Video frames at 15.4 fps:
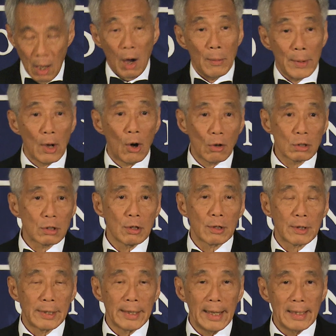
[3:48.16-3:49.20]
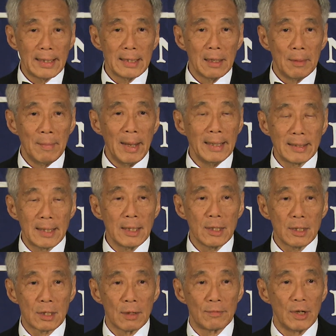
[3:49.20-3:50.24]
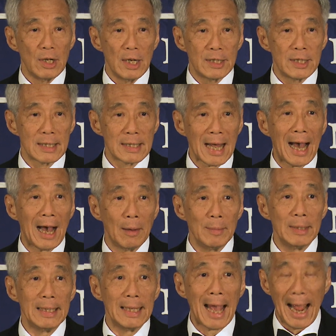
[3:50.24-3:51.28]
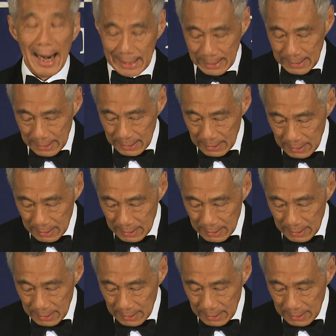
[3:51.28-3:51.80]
We also created a Maintenance of Religious Harmony Act,